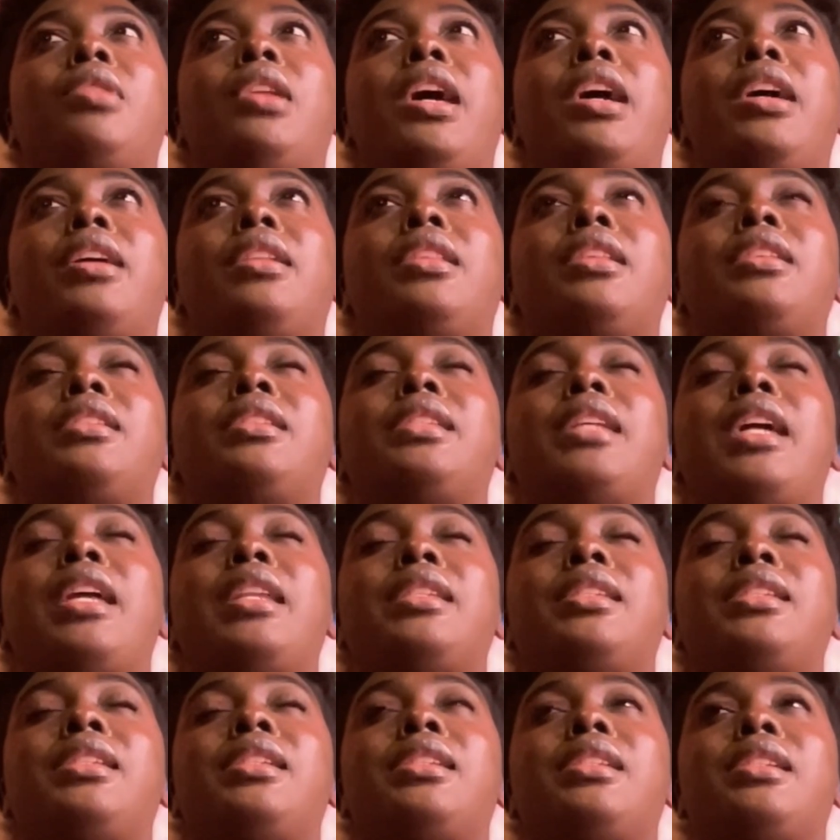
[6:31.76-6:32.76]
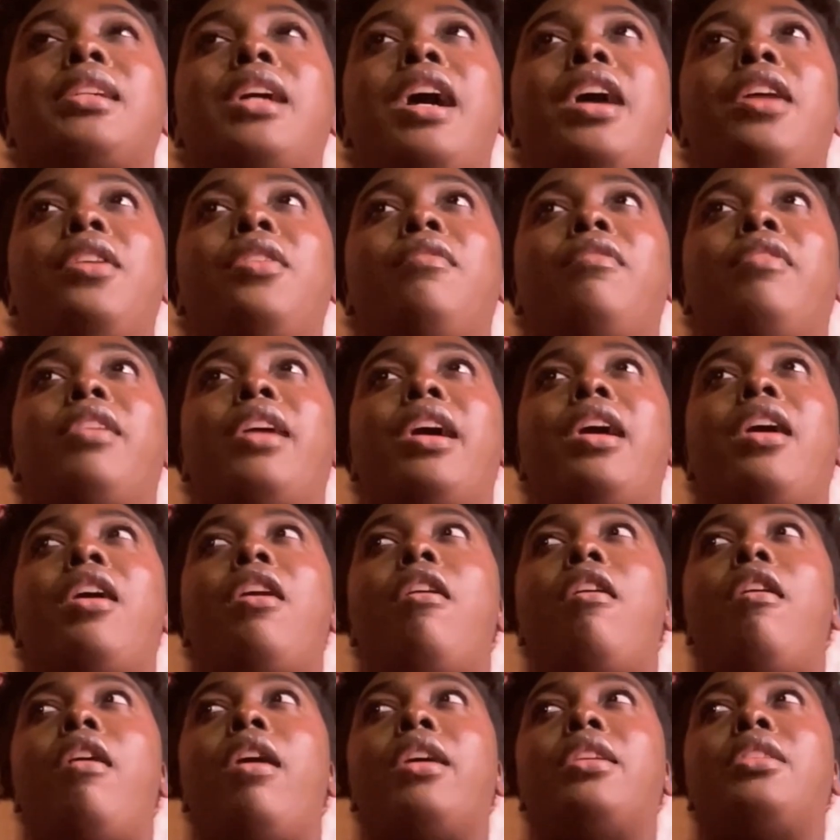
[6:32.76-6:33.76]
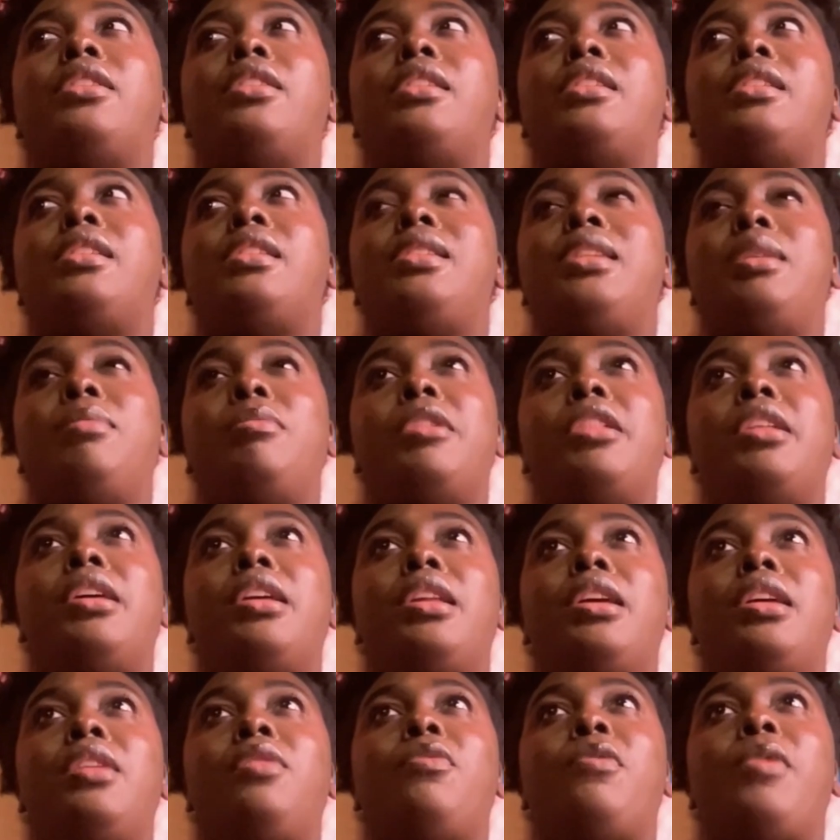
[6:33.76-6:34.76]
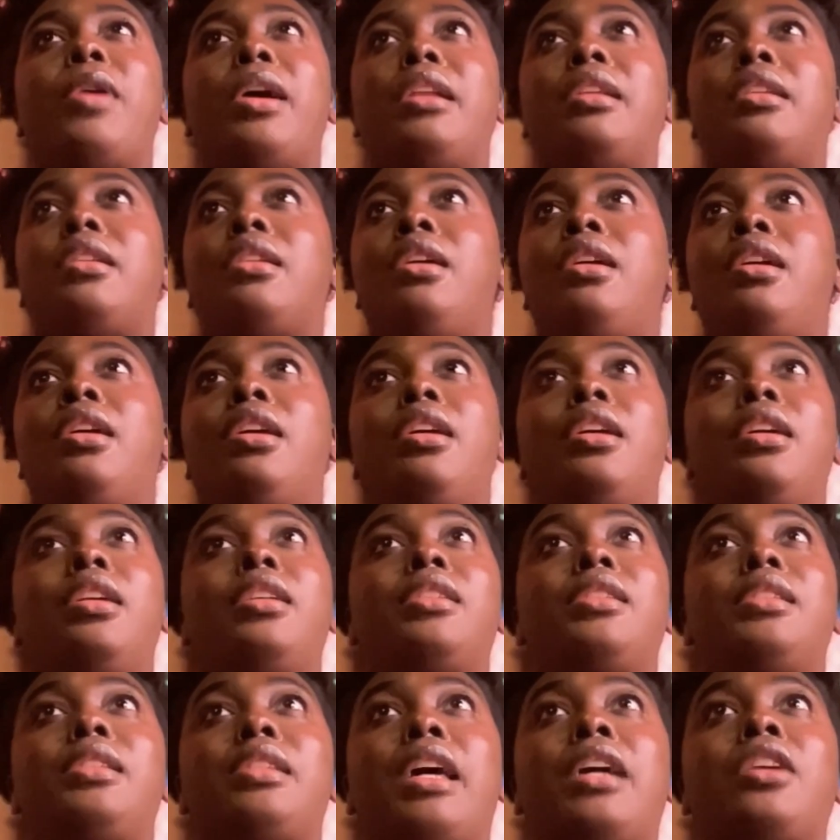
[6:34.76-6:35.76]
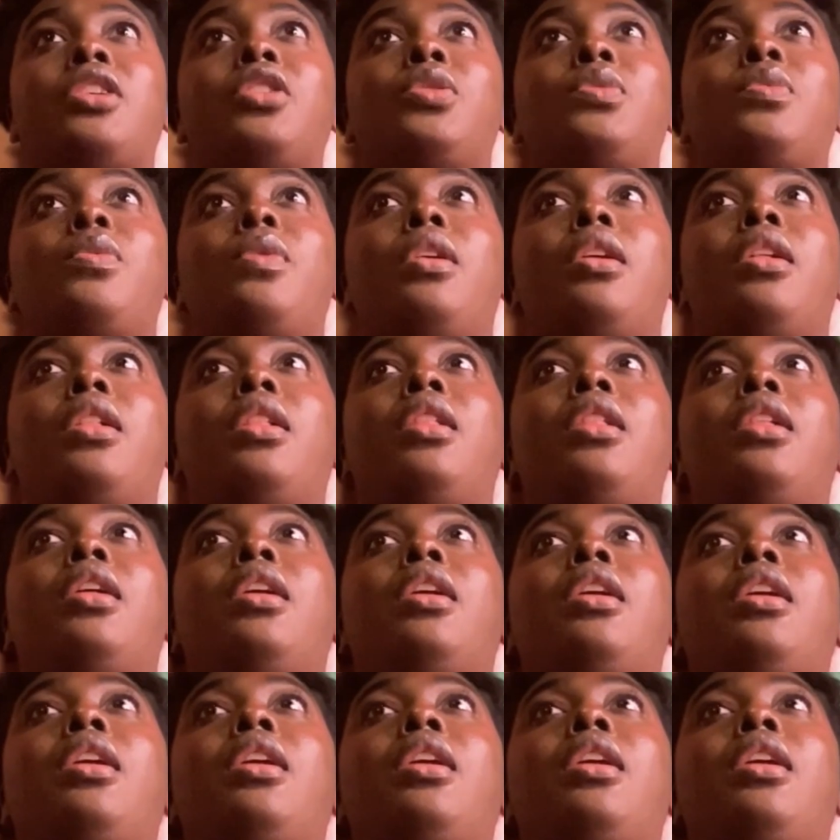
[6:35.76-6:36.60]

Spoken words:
the senses kind of like are just stimulated when sexual